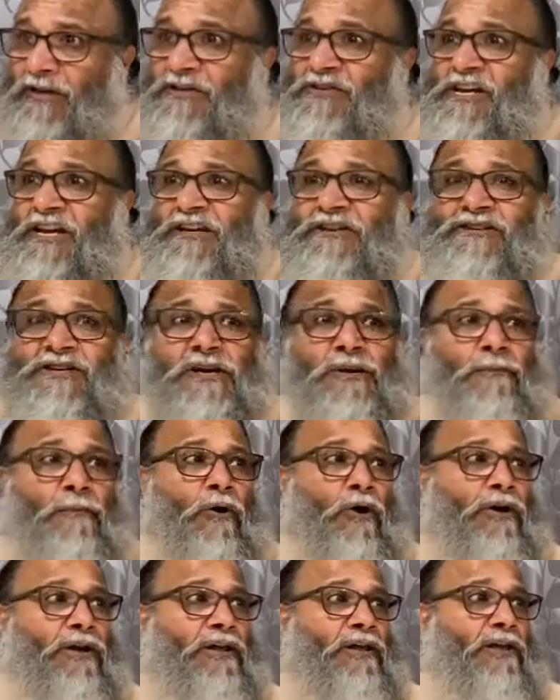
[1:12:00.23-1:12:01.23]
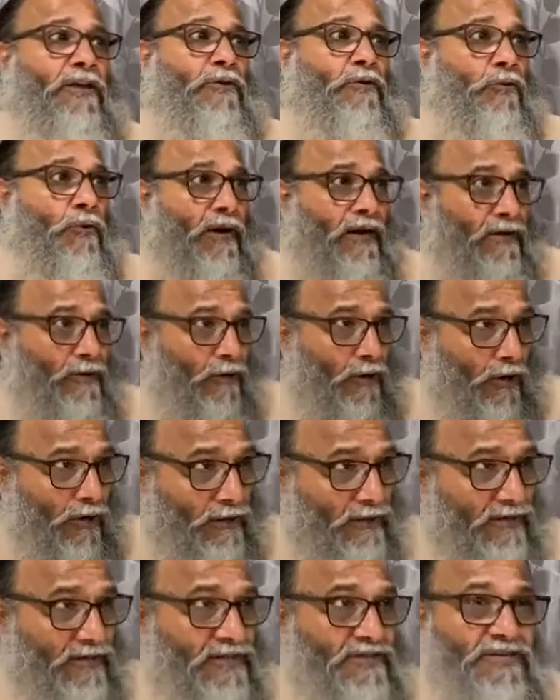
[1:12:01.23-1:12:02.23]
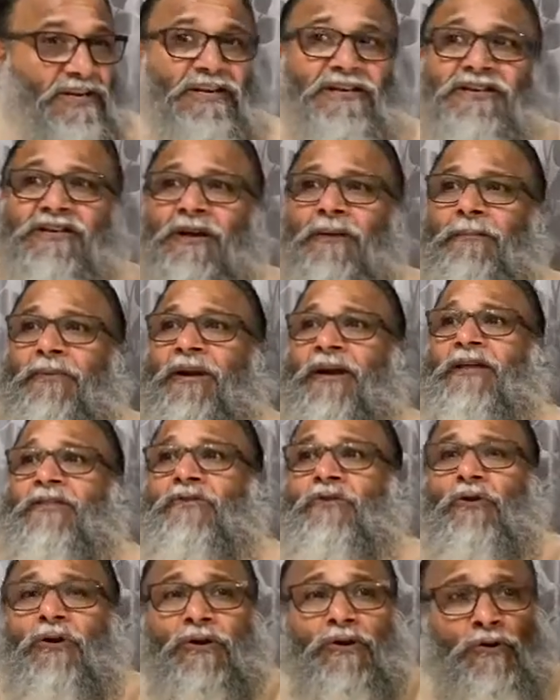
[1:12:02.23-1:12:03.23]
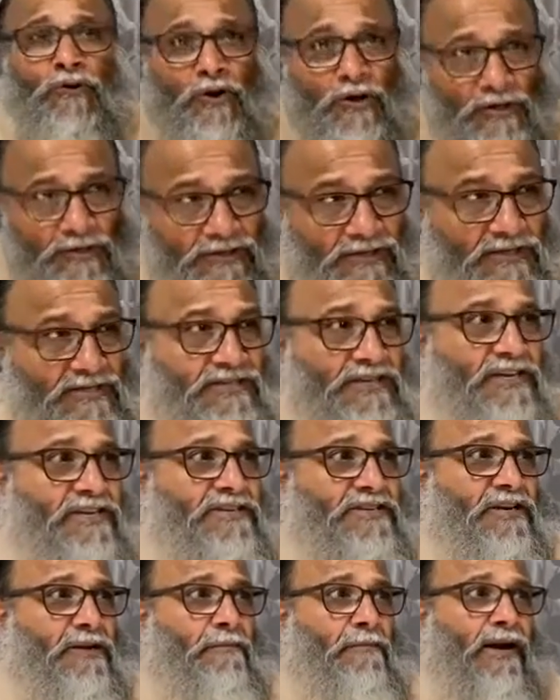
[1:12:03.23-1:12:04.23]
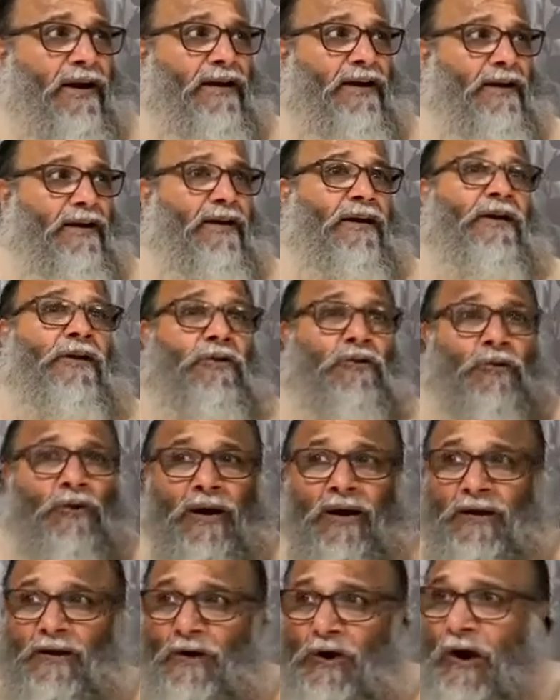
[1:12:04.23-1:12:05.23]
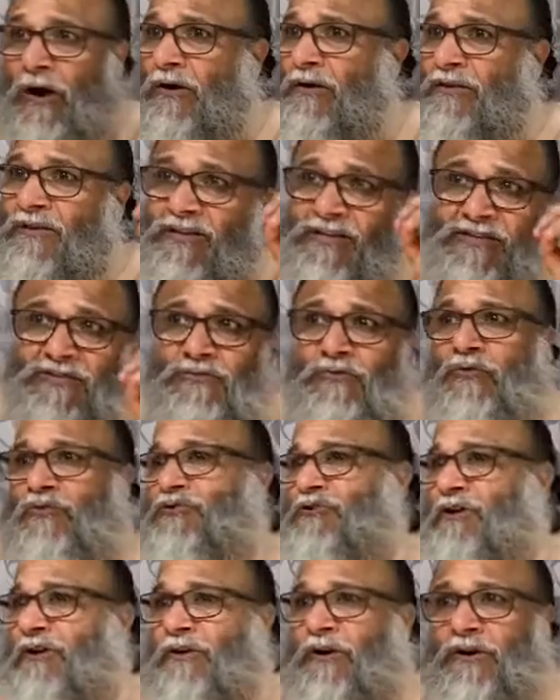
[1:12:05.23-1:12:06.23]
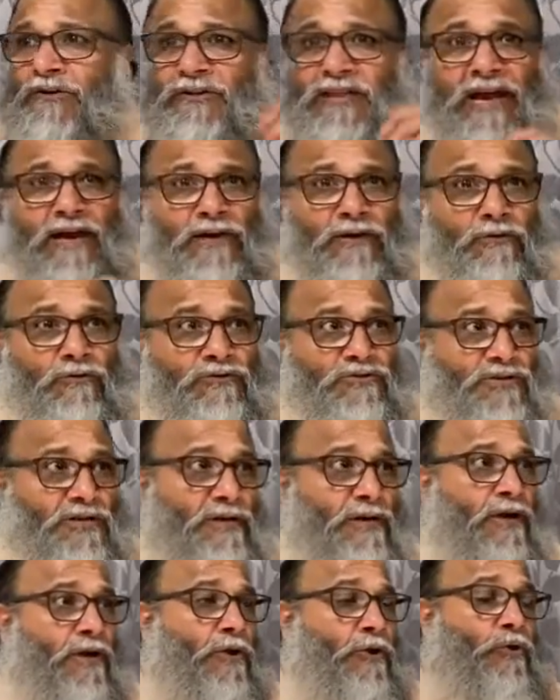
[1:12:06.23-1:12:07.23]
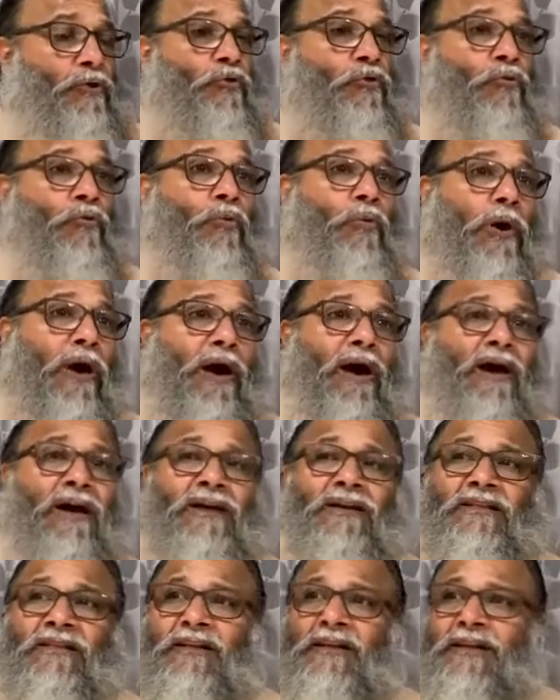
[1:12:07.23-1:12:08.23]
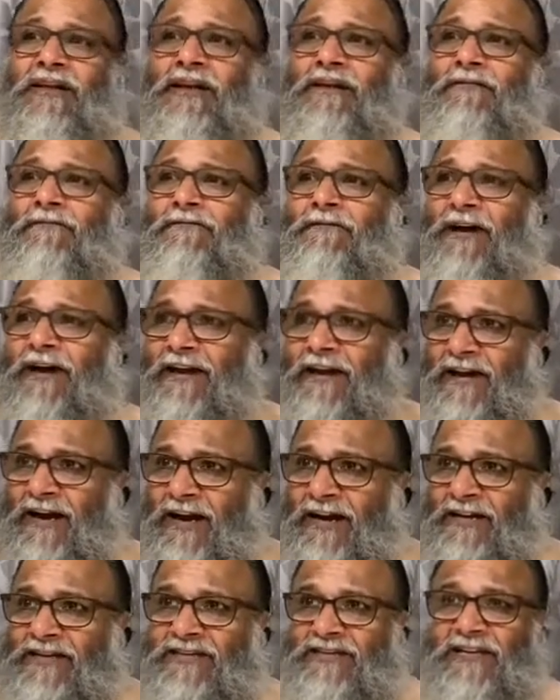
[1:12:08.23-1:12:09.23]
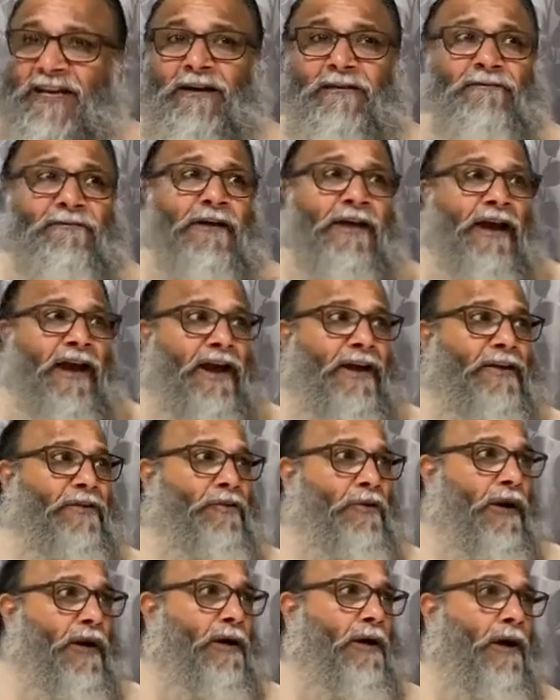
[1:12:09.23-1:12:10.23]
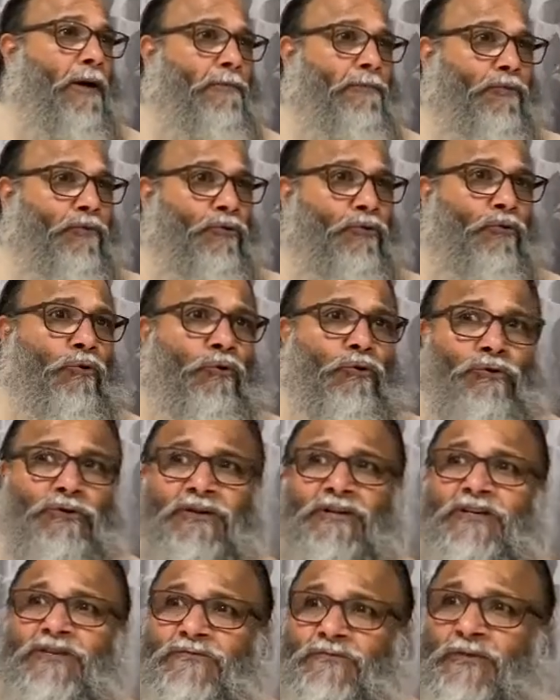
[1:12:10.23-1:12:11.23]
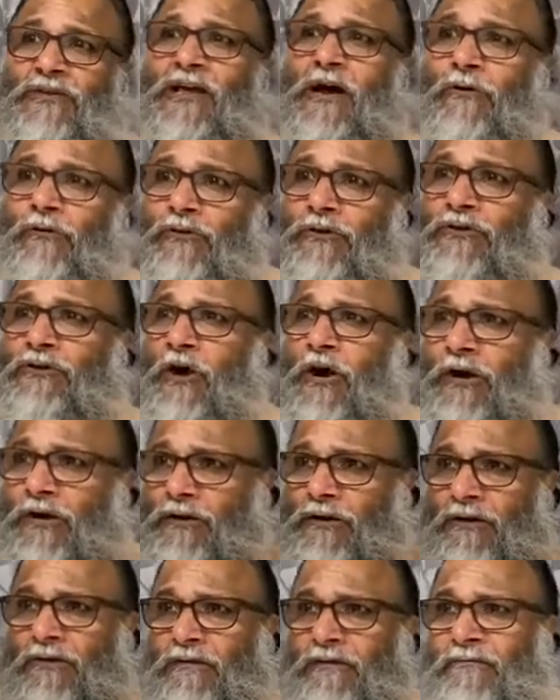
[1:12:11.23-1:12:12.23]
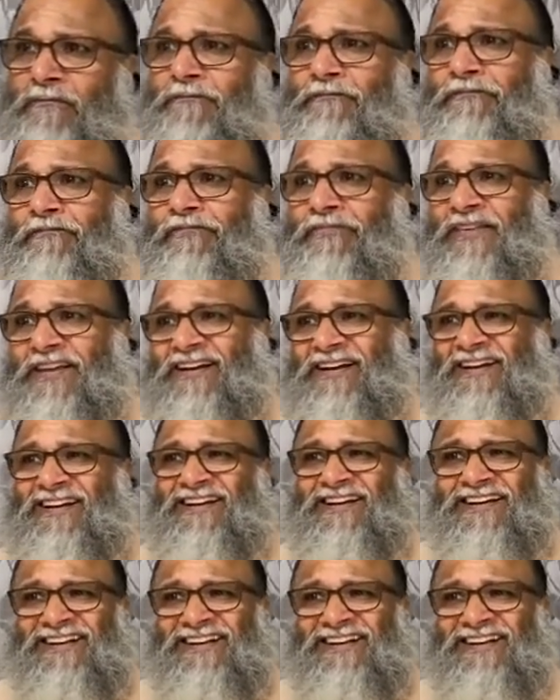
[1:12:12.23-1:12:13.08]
the changing body, you are not the changing breath, you are not the changing mind, you are not this notion or that notion, you are the infinite self and you have come to know this without a thought. I